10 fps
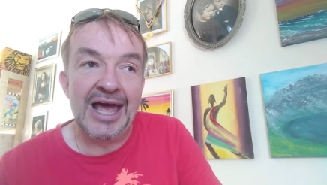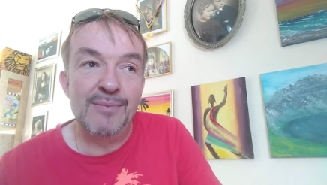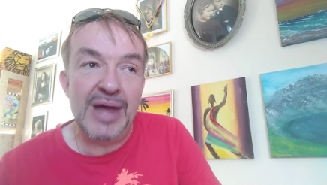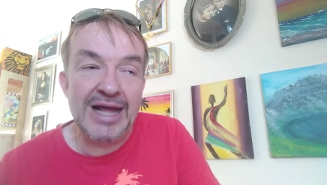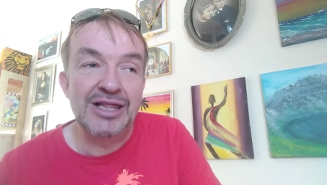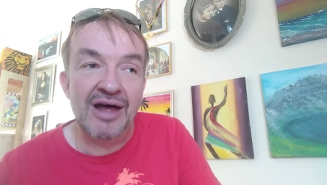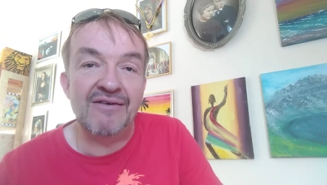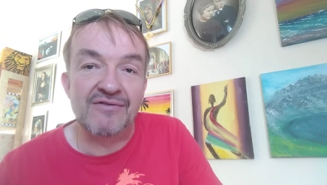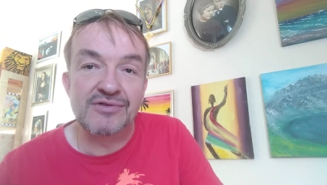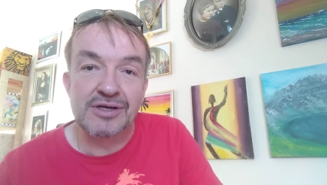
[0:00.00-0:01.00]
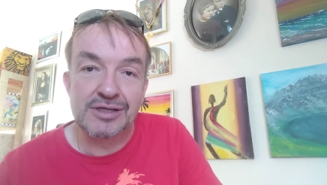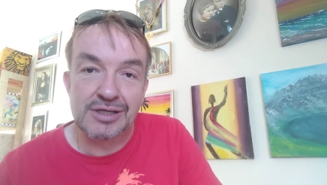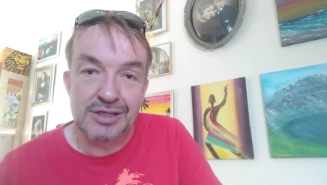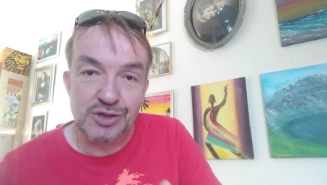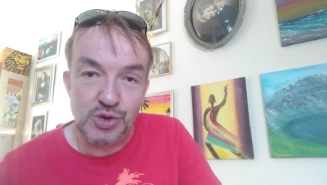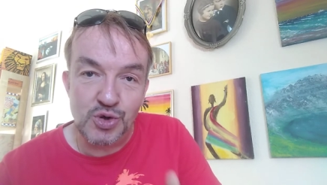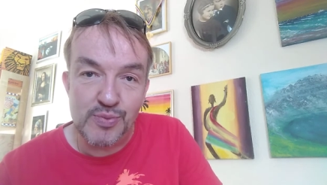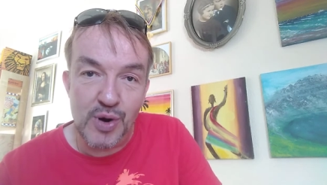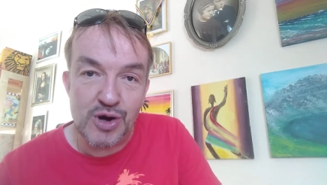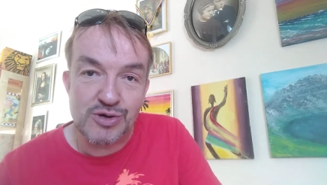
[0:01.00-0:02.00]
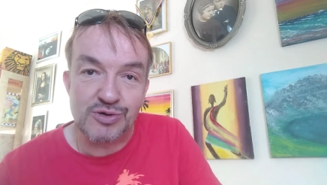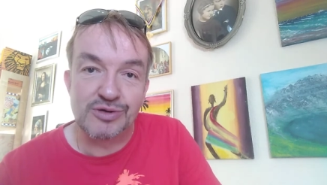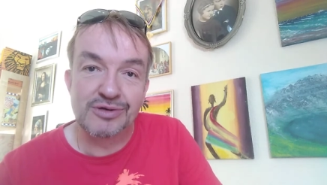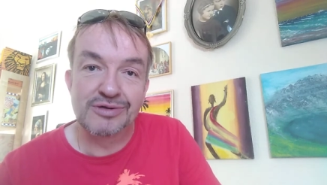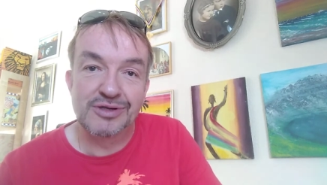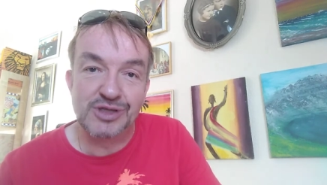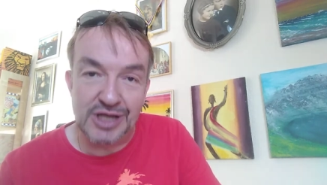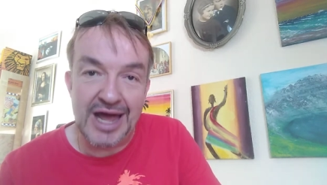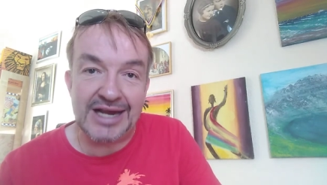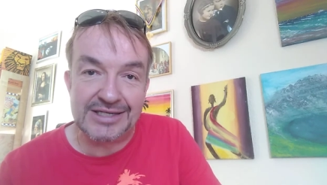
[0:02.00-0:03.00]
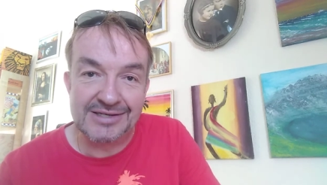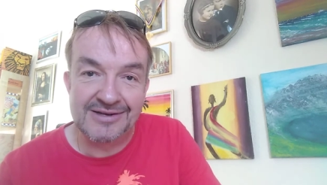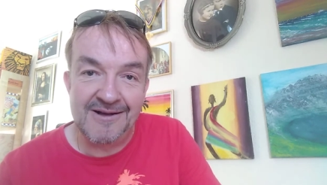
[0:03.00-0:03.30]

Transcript: Make love to your partner tonight.